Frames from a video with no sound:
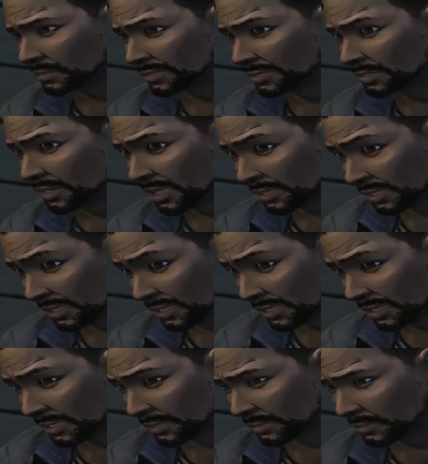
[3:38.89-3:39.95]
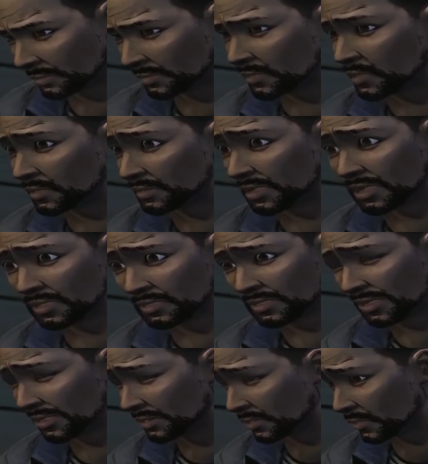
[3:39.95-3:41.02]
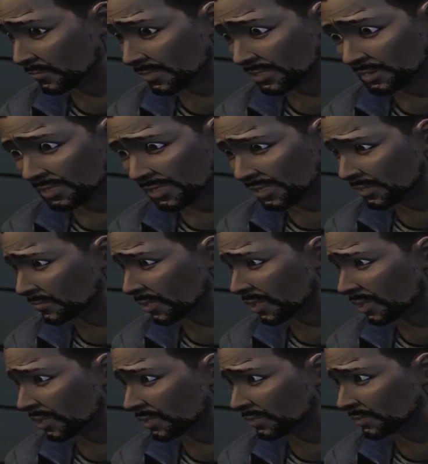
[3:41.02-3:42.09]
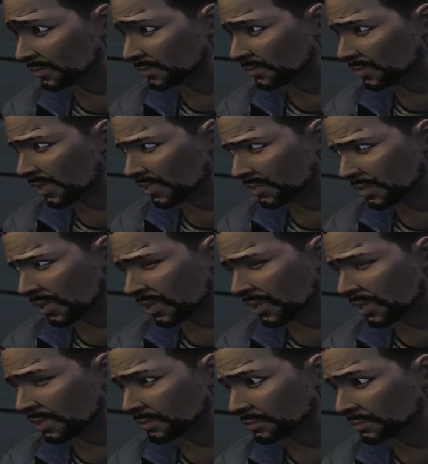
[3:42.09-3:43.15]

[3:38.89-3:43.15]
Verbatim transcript: Don't I want him to hate me? You suck. I want him to hate me. He's not gonna help you. On the road.